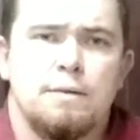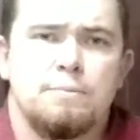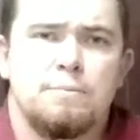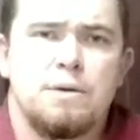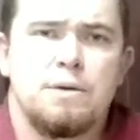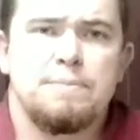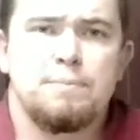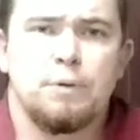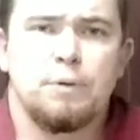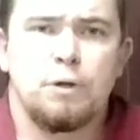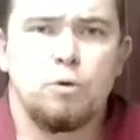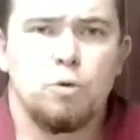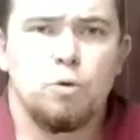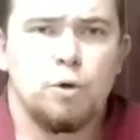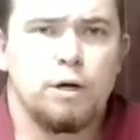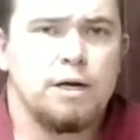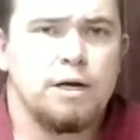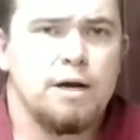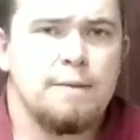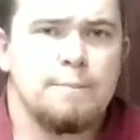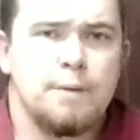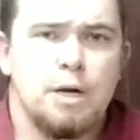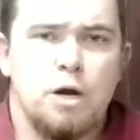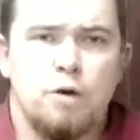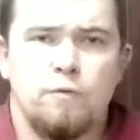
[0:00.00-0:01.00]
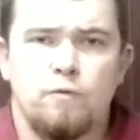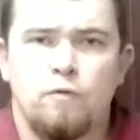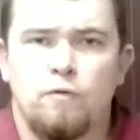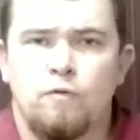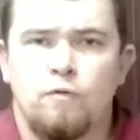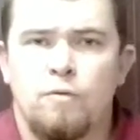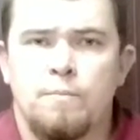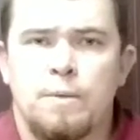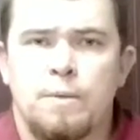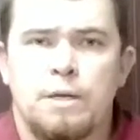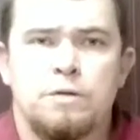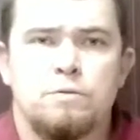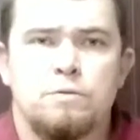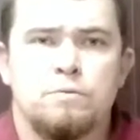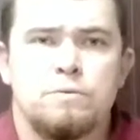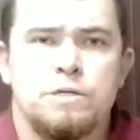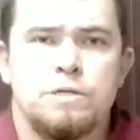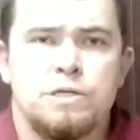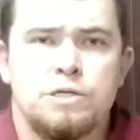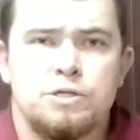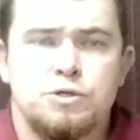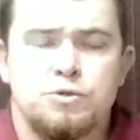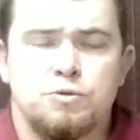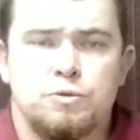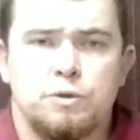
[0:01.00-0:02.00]
people who are coming over from a new
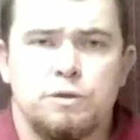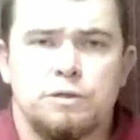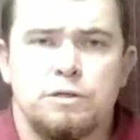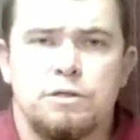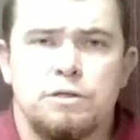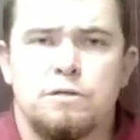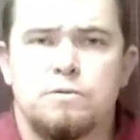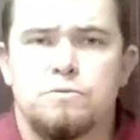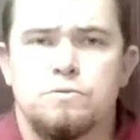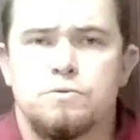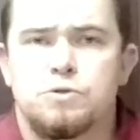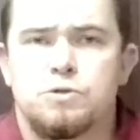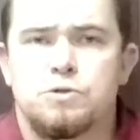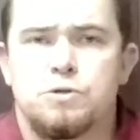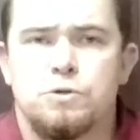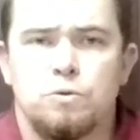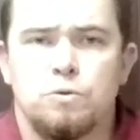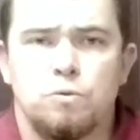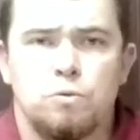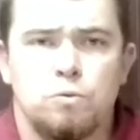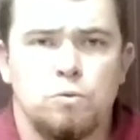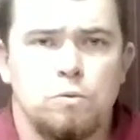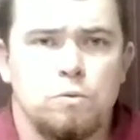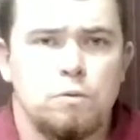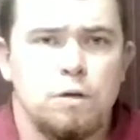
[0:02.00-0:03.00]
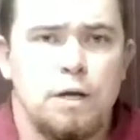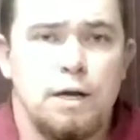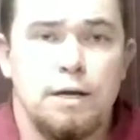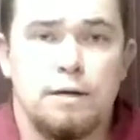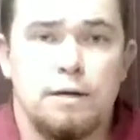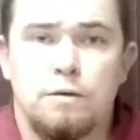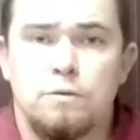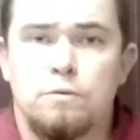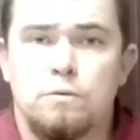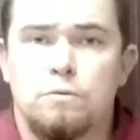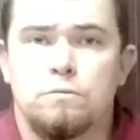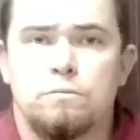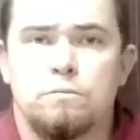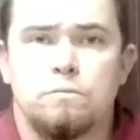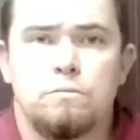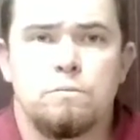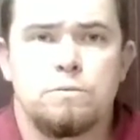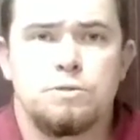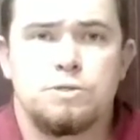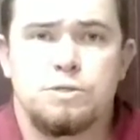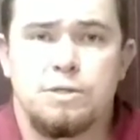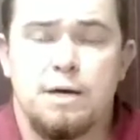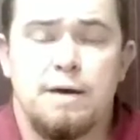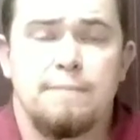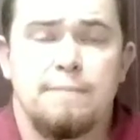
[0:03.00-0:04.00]
district, a new school, a new
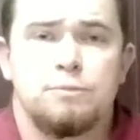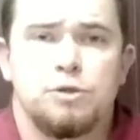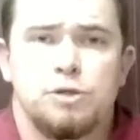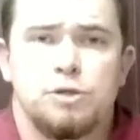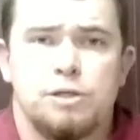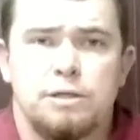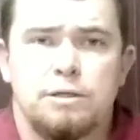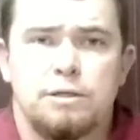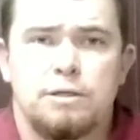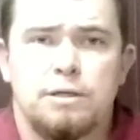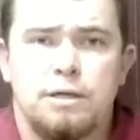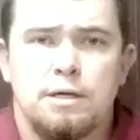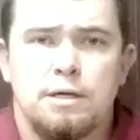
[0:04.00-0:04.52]
subject.